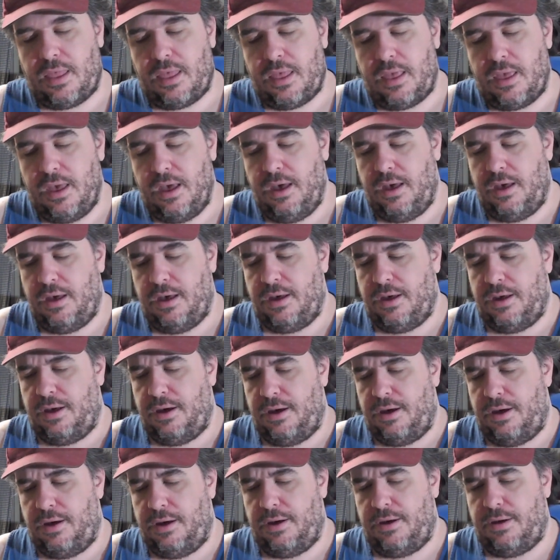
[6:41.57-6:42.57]

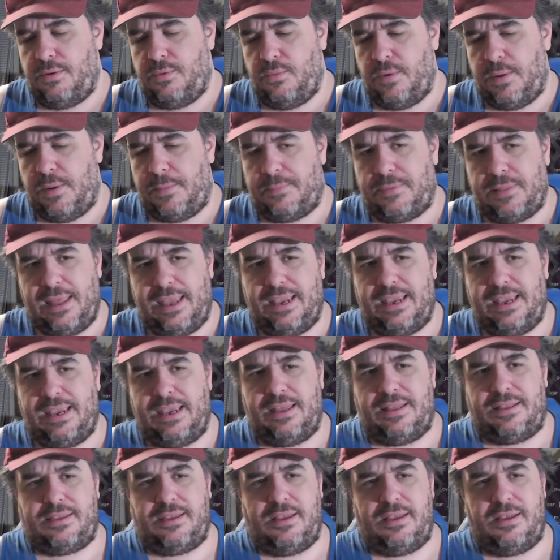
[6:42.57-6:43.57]
when playing
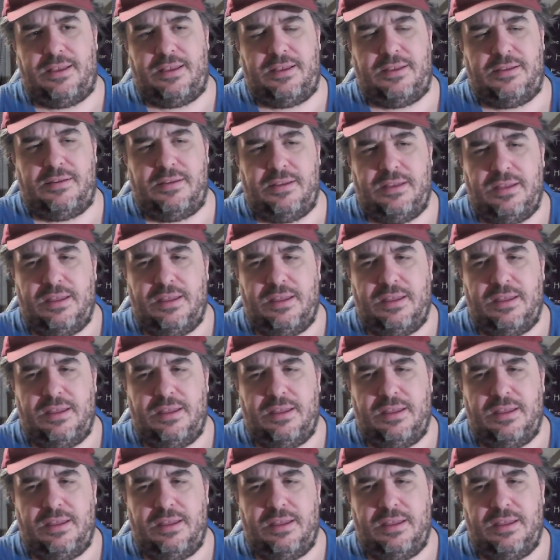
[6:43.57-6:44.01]
it, that